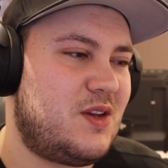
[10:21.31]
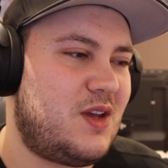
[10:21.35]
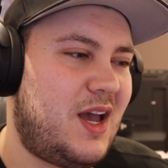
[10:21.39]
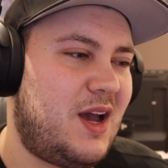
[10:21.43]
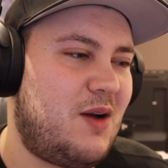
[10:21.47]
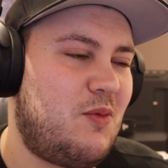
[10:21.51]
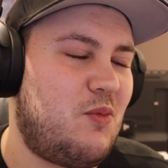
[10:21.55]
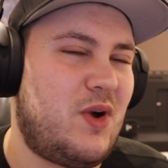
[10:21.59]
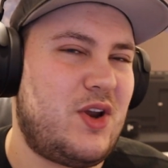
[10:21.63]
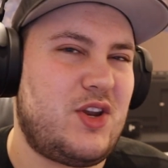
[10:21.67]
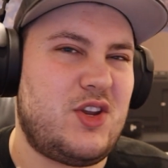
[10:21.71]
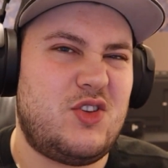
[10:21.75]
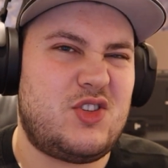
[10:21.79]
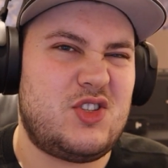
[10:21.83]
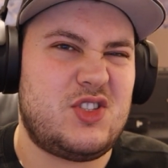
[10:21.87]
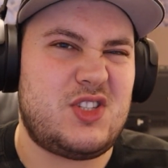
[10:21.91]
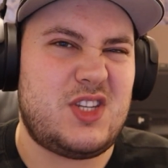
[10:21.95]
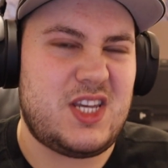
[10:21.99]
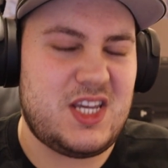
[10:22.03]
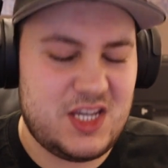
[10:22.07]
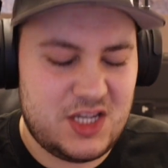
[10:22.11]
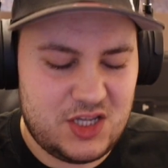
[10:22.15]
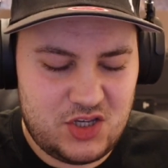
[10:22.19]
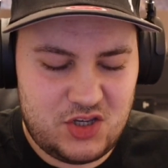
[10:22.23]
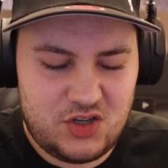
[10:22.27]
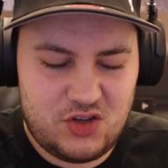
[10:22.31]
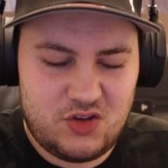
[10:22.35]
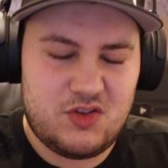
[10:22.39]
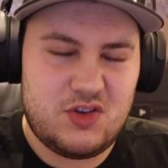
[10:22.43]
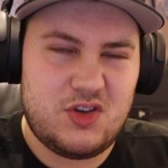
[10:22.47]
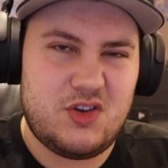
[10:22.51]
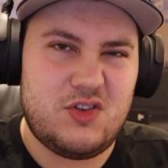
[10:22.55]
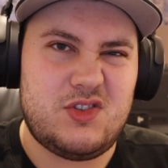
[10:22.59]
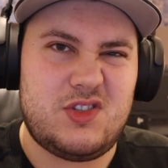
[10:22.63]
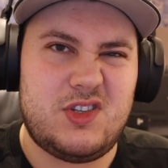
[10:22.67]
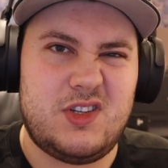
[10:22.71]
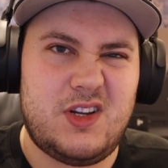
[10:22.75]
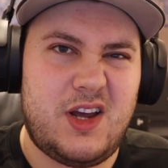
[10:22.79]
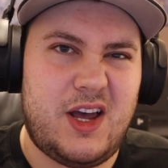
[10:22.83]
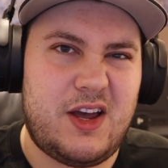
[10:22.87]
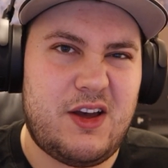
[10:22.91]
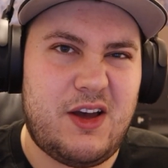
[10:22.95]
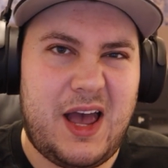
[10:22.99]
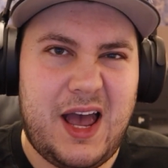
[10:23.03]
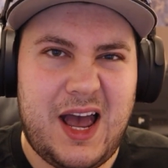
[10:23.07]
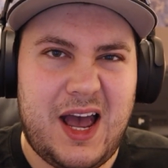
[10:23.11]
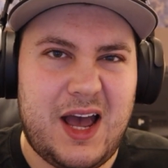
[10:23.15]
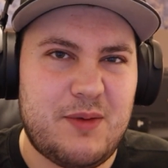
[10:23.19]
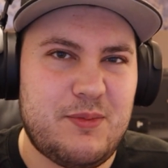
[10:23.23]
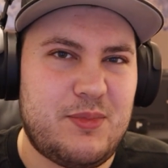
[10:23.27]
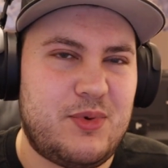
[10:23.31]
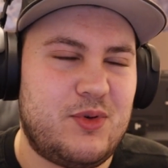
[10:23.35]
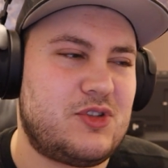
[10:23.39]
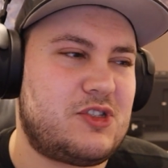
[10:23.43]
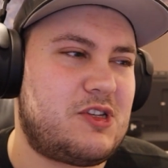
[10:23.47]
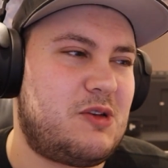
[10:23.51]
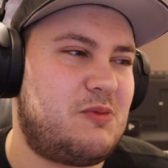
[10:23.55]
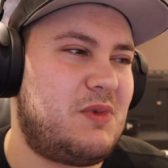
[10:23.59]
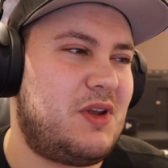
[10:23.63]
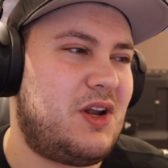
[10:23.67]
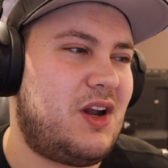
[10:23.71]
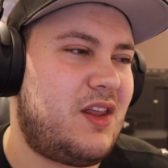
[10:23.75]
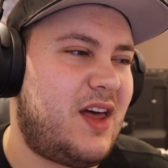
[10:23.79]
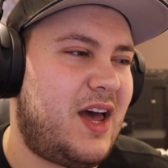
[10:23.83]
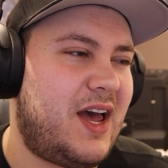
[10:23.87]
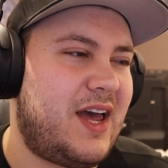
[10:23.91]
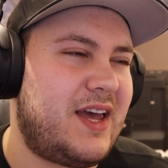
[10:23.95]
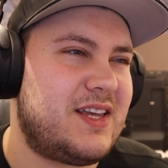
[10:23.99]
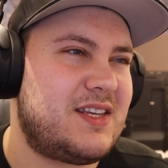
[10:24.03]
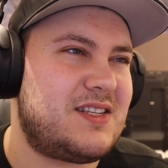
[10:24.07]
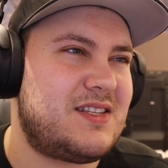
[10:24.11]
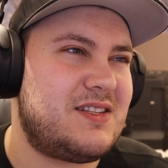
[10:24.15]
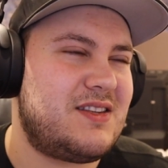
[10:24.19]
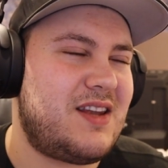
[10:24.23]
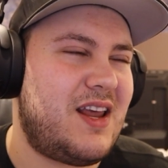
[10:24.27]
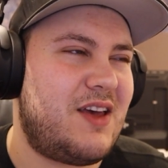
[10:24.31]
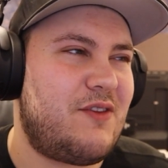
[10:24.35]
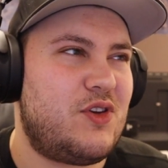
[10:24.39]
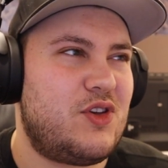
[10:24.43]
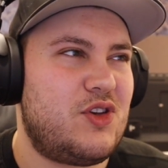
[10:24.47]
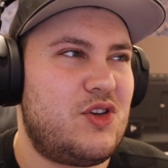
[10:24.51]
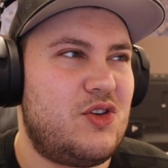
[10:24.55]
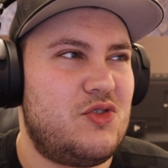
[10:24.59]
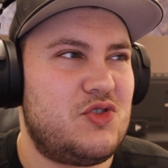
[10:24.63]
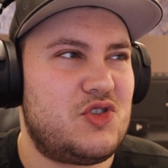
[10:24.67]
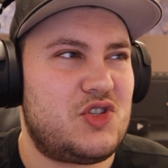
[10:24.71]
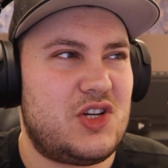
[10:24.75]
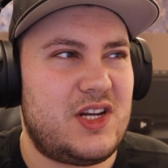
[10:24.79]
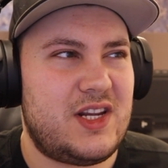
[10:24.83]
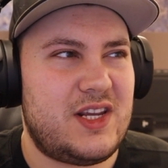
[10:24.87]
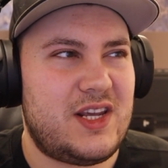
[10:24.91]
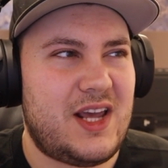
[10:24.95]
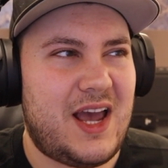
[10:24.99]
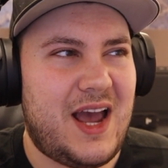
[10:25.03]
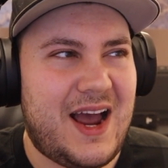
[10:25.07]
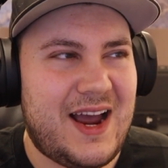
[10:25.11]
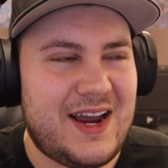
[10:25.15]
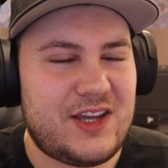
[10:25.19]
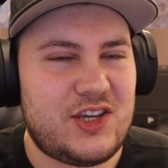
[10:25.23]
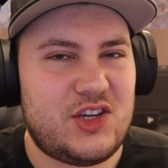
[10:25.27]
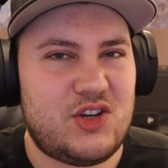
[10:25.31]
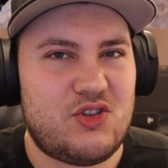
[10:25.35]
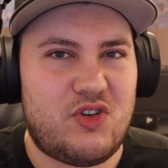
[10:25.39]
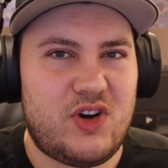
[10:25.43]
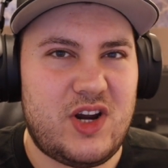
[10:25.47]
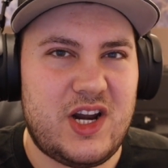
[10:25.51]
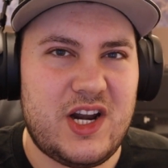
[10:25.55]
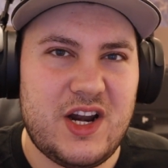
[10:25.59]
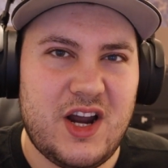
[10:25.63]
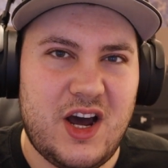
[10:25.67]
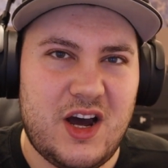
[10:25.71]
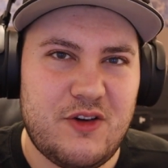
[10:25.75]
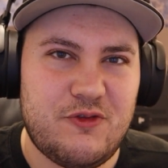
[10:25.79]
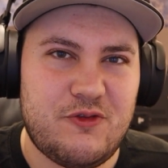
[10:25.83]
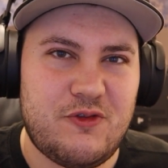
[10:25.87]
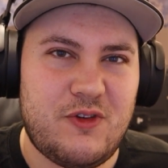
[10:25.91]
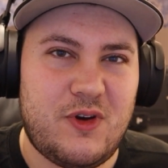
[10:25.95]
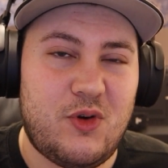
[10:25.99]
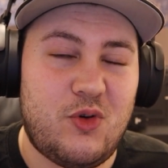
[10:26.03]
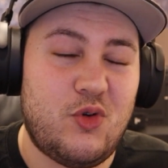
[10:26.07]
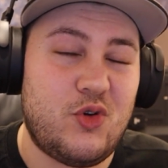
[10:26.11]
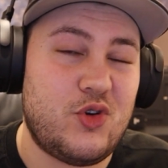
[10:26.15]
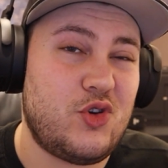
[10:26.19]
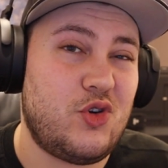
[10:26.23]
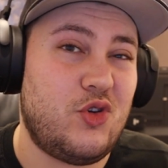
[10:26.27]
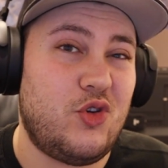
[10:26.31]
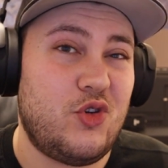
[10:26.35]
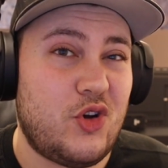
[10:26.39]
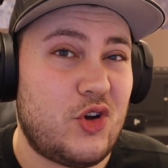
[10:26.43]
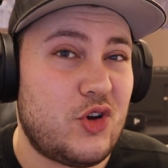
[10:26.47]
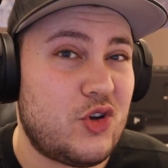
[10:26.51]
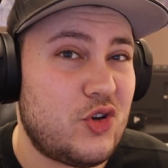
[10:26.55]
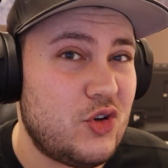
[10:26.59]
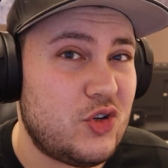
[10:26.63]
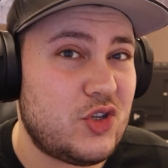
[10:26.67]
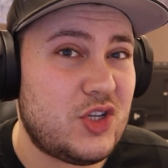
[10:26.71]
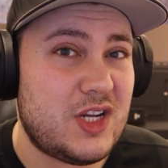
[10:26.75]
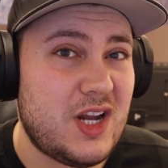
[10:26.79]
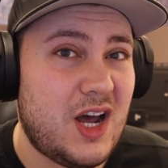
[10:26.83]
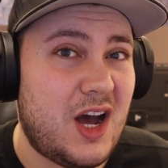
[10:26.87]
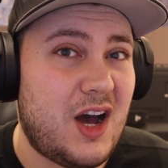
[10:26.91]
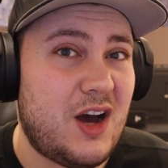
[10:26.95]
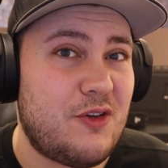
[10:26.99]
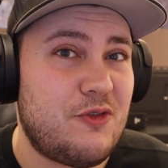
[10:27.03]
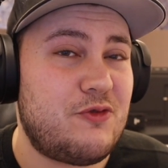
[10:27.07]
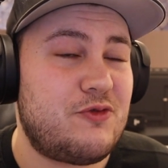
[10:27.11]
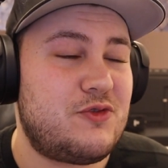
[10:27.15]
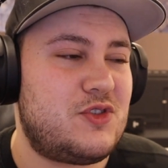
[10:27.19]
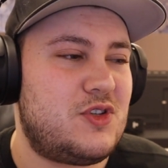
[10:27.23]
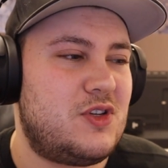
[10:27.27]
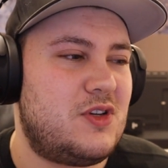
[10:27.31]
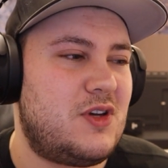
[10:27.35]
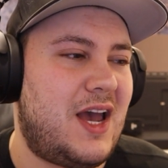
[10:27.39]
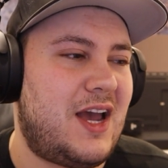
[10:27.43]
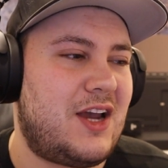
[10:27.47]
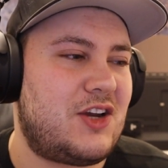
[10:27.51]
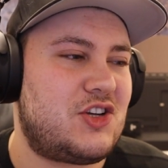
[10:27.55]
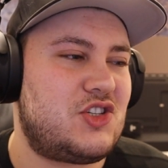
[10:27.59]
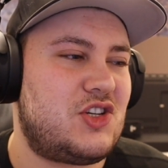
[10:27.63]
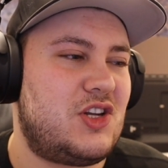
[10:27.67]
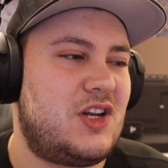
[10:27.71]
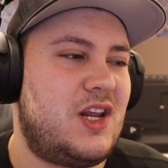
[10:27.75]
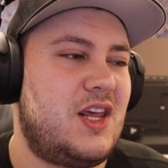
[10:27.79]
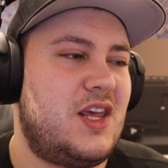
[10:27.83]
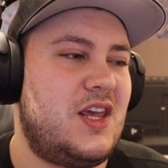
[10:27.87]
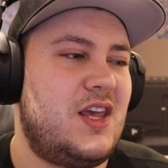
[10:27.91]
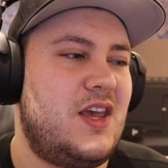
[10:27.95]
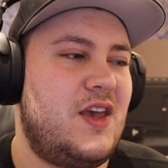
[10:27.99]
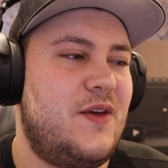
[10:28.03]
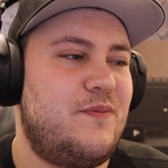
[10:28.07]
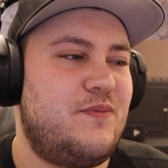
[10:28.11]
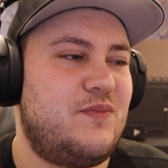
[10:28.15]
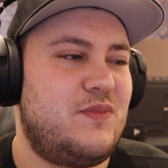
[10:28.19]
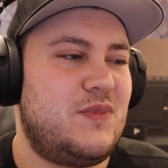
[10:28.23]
And when you just EQ using an app or something like that, it's never usually accurate enough, or you're not good enough to actually